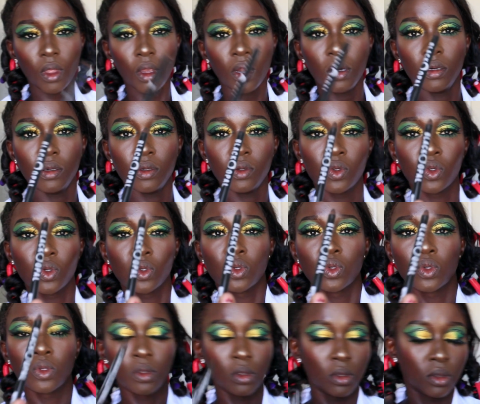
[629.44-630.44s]
gonna be
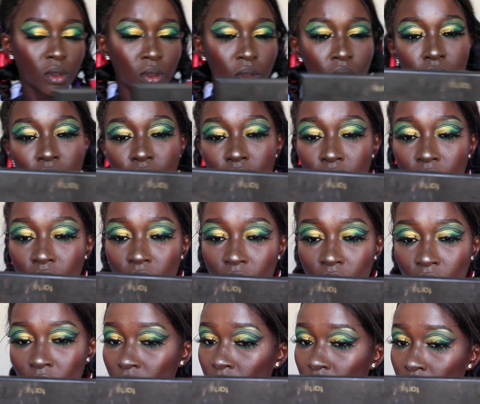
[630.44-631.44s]
messy everywhere. So I like
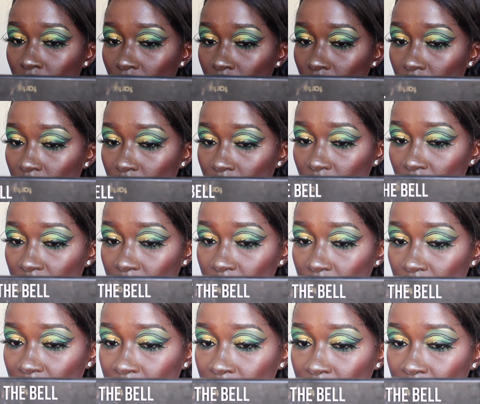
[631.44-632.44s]
putting it after the
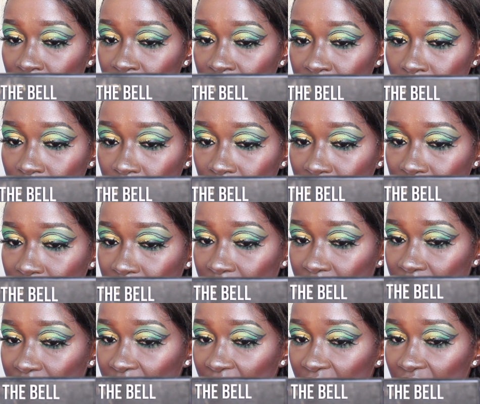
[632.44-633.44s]
spray. And
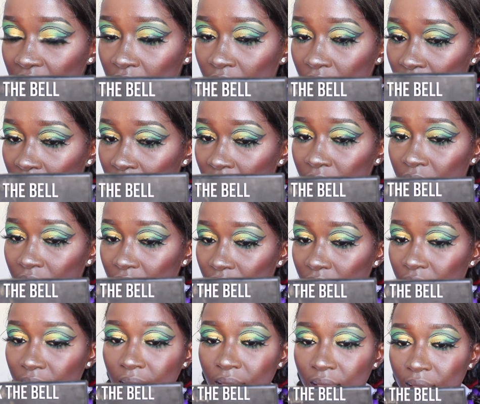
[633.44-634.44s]
then after that, we just
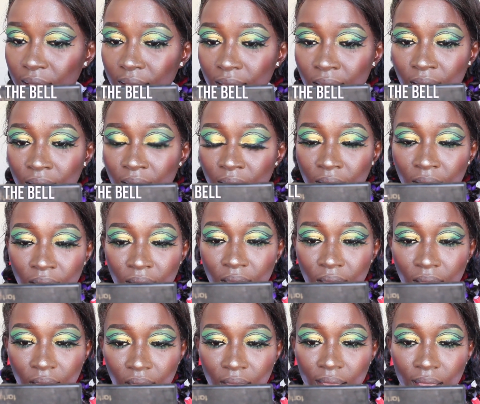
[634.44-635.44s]
grab our lip.
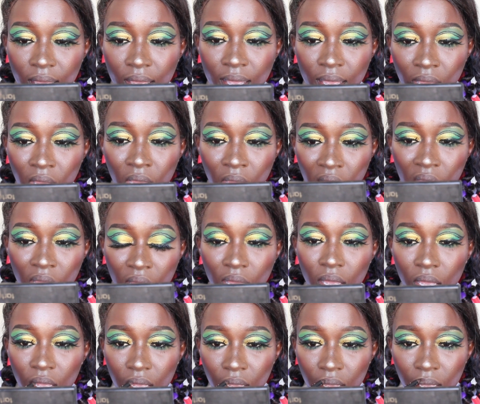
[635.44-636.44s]
You know, I
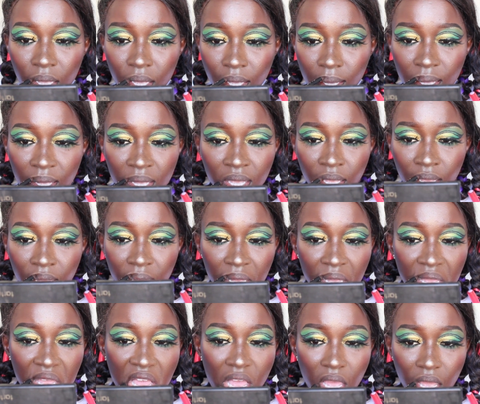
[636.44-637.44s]
just grab the pencil
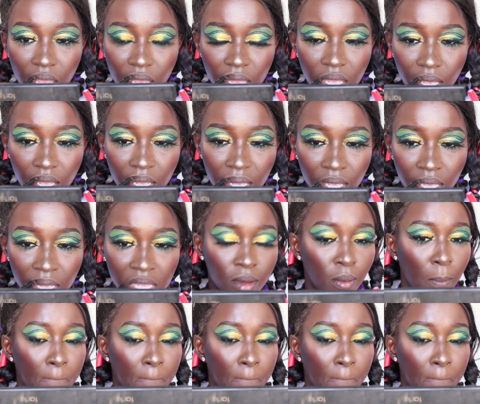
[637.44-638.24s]
and just define my